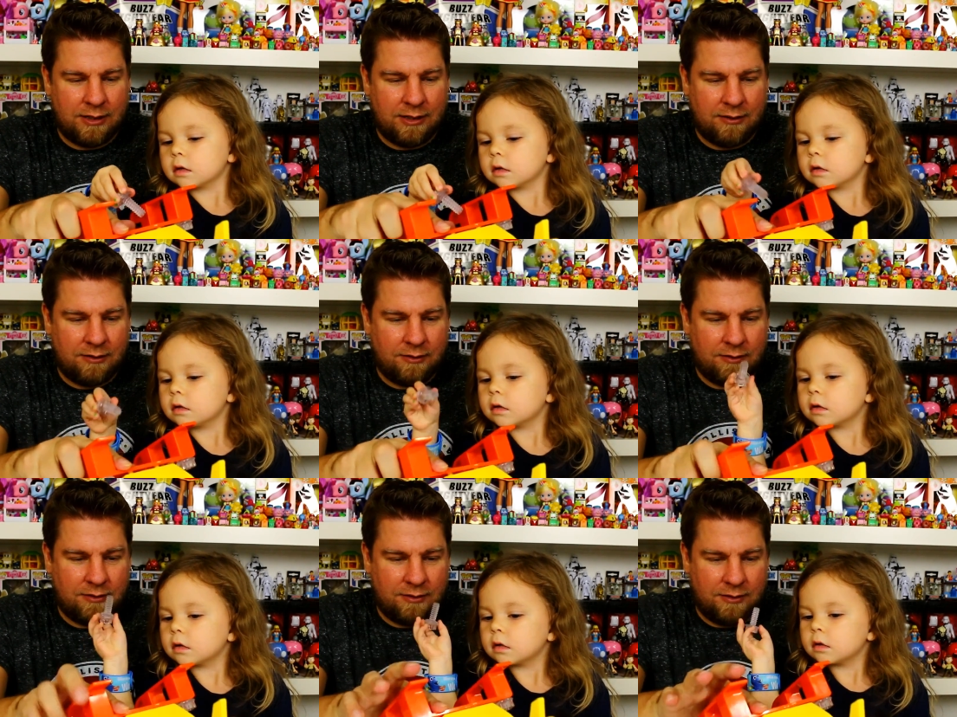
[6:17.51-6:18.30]

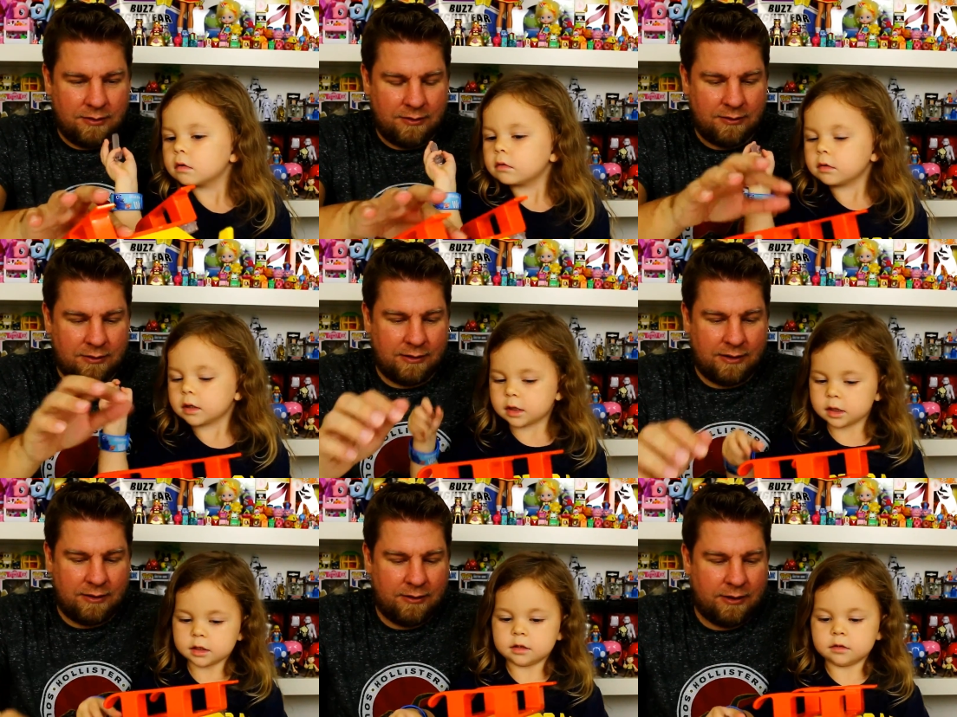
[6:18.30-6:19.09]
Speaker 1: together.
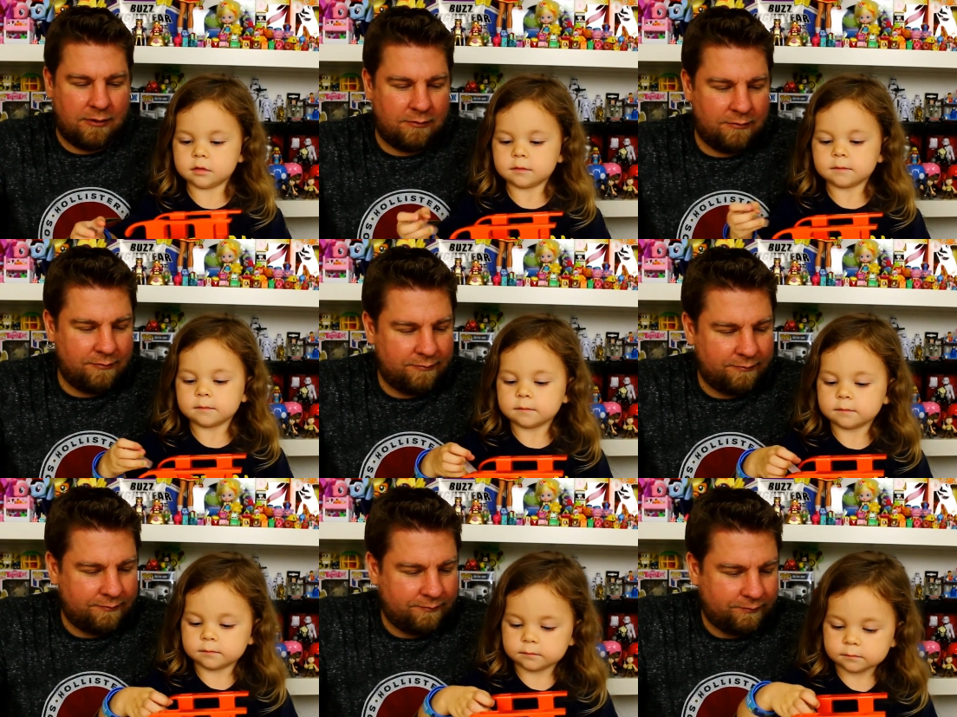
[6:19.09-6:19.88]
Okay, there you go.
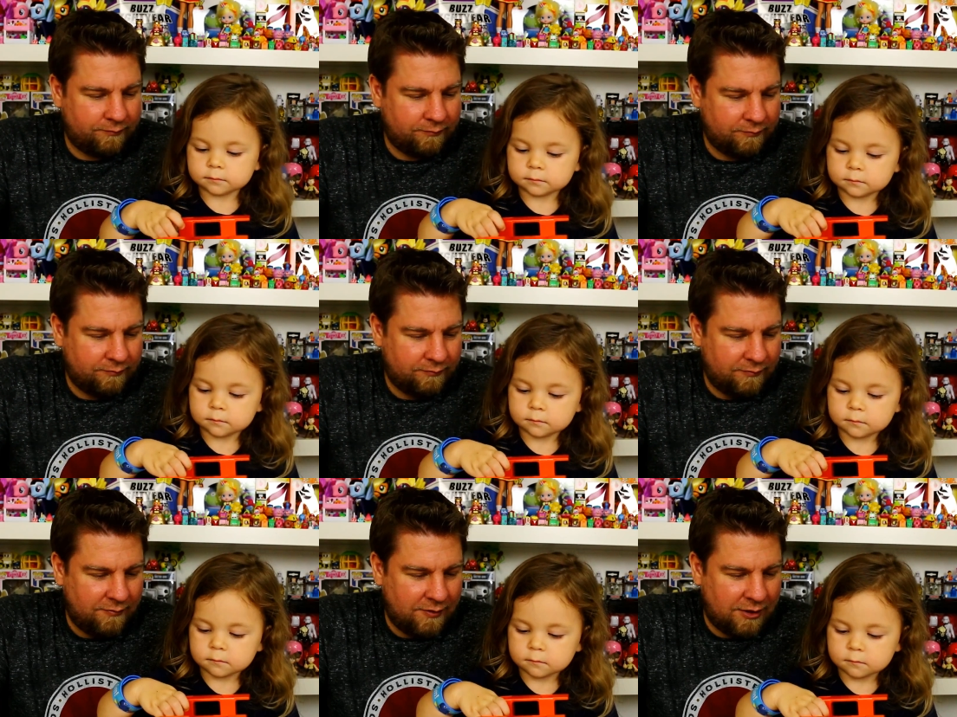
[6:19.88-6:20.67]

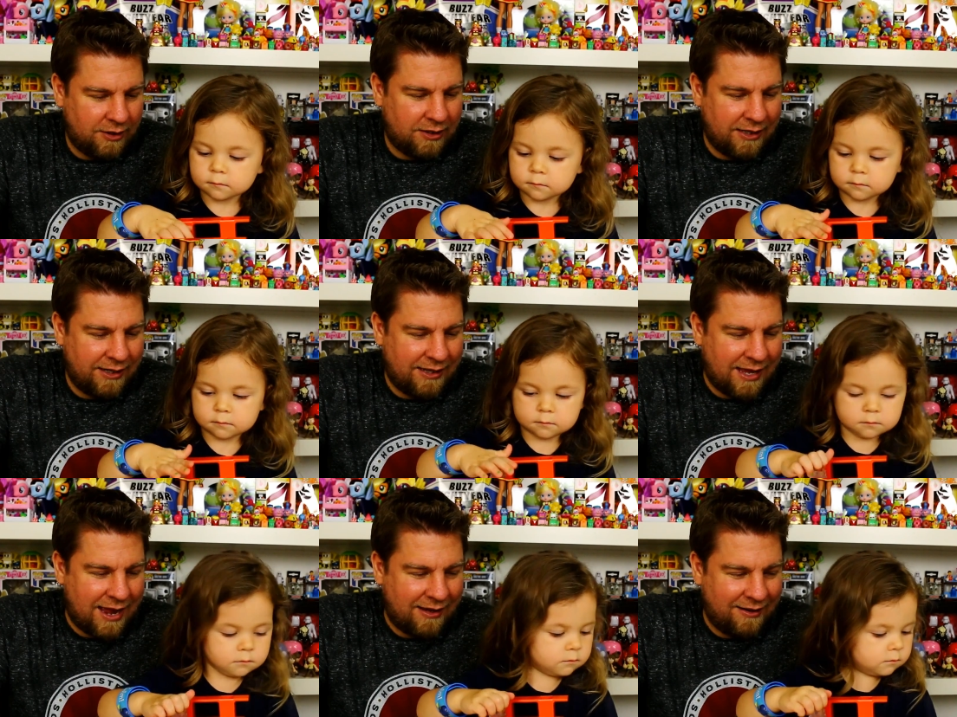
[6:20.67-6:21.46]
Just
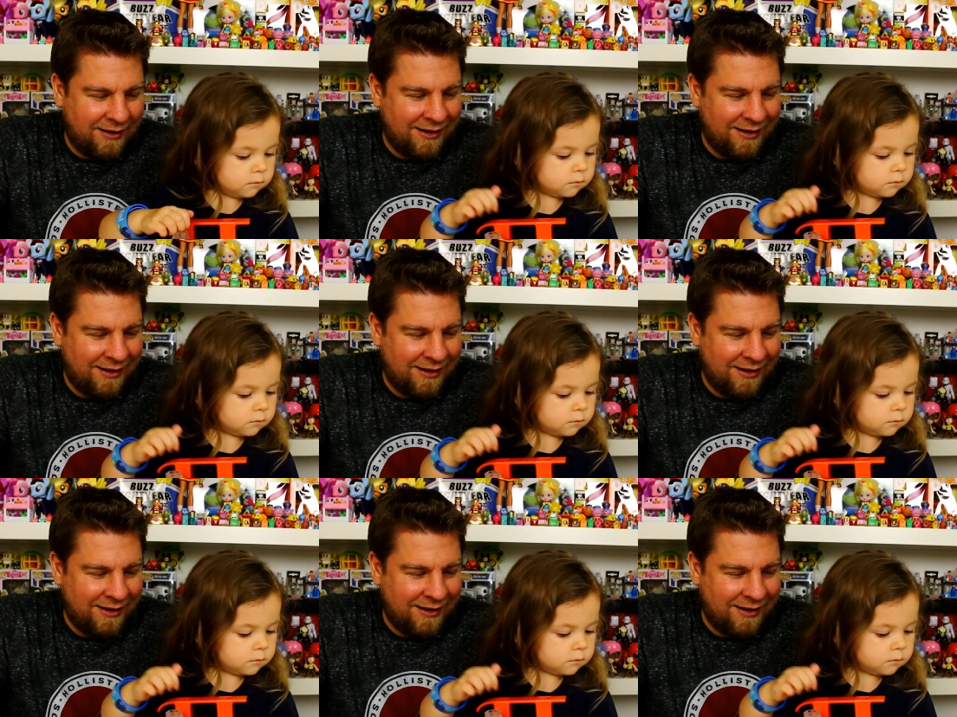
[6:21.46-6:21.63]
like that.